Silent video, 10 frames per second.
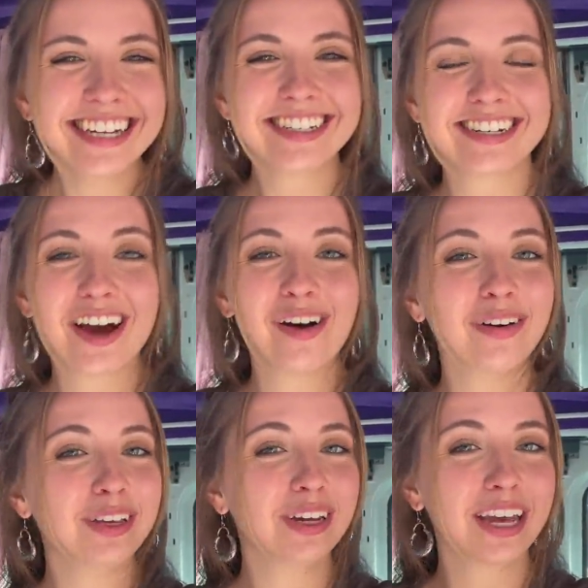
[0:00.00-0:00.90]
so
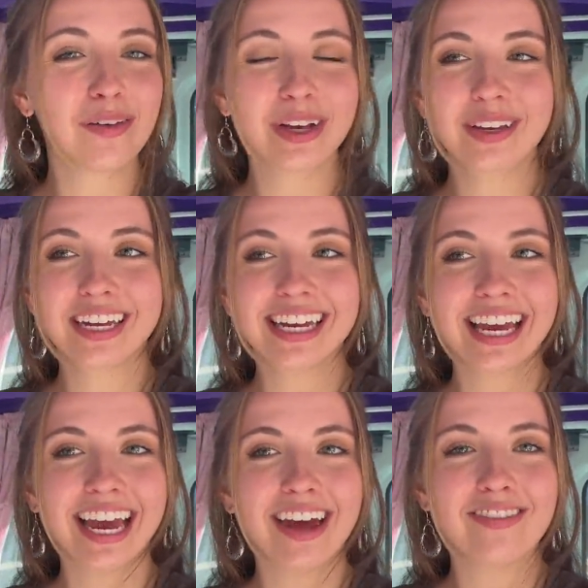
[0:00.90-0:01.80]
you get what you can
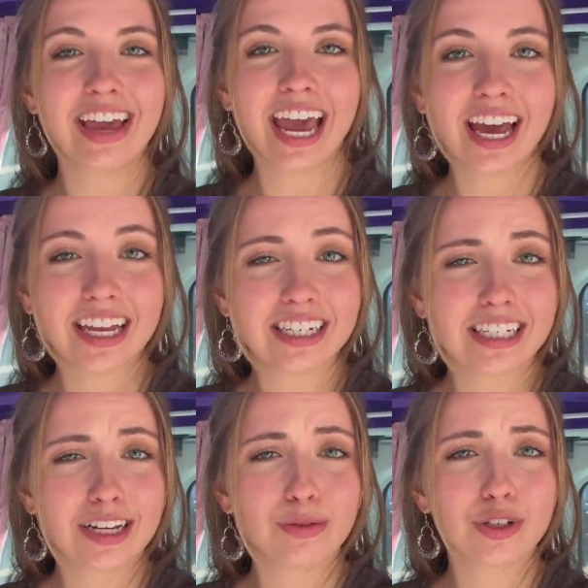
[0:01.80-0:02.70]
give and
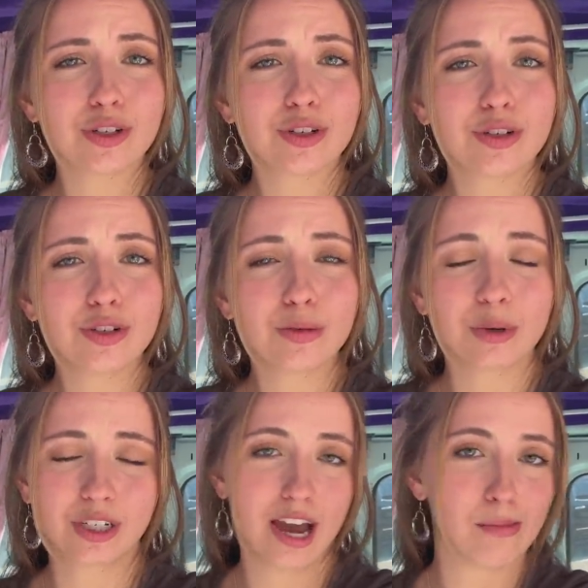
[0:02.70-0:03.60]
it was
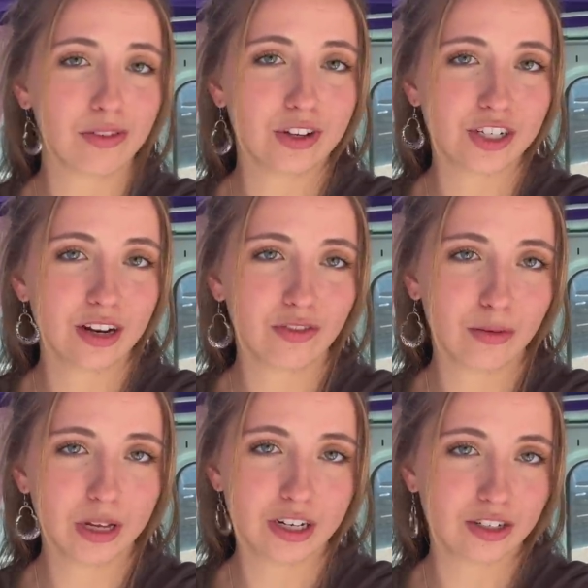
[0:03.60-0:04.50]
super time efficient for
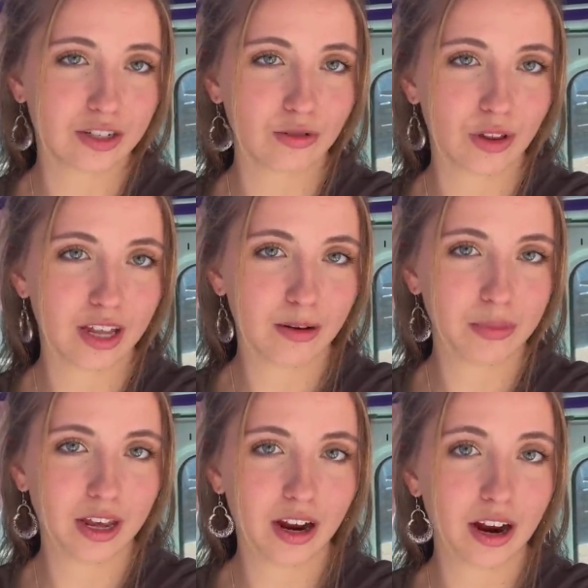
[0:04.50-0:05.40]
me to just throw that up
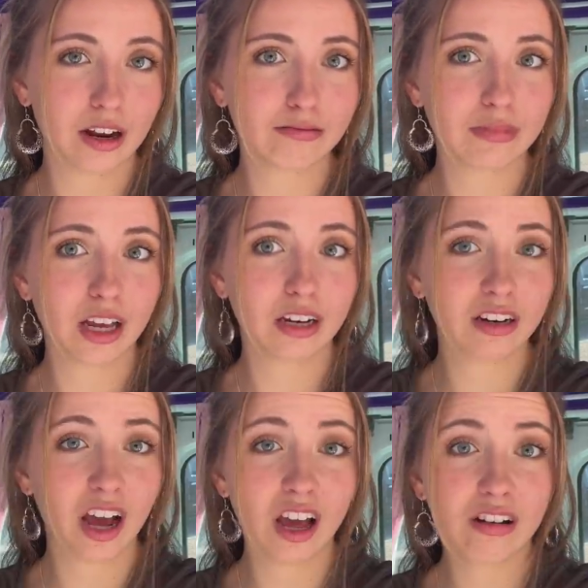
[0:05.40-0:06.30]
there and
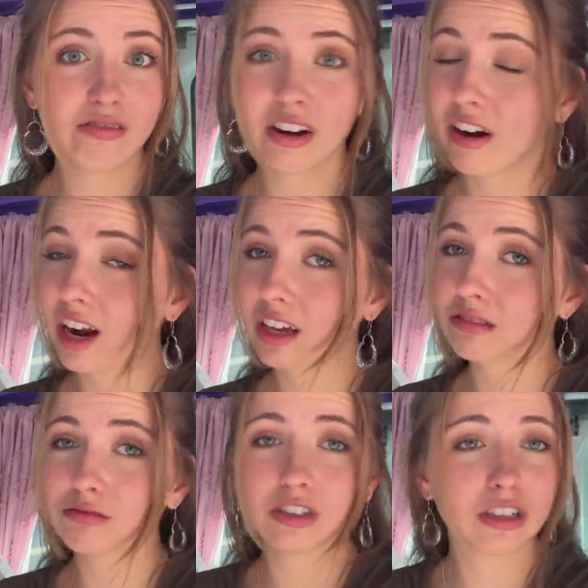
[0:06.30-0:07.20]
I don't regret
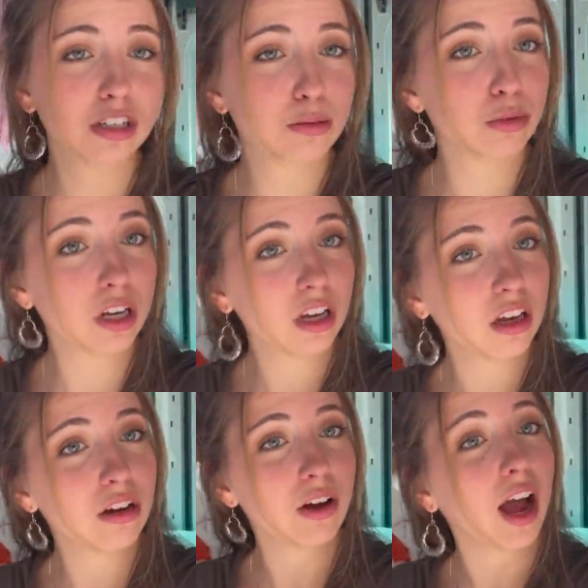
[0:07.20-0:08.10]
it. She looks pretty
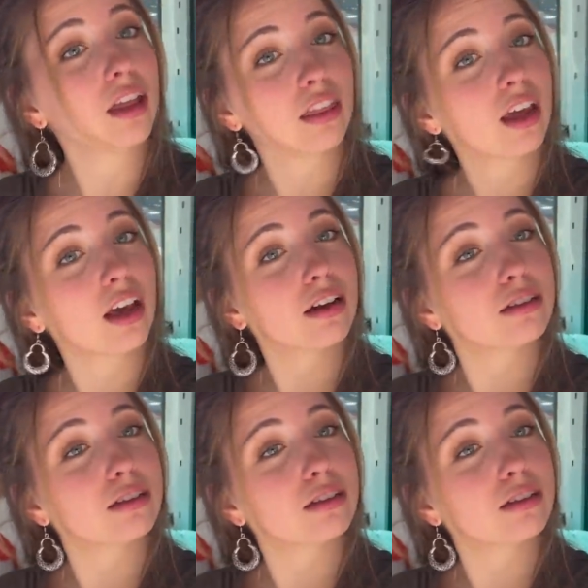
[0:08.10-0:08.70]
cute, I think.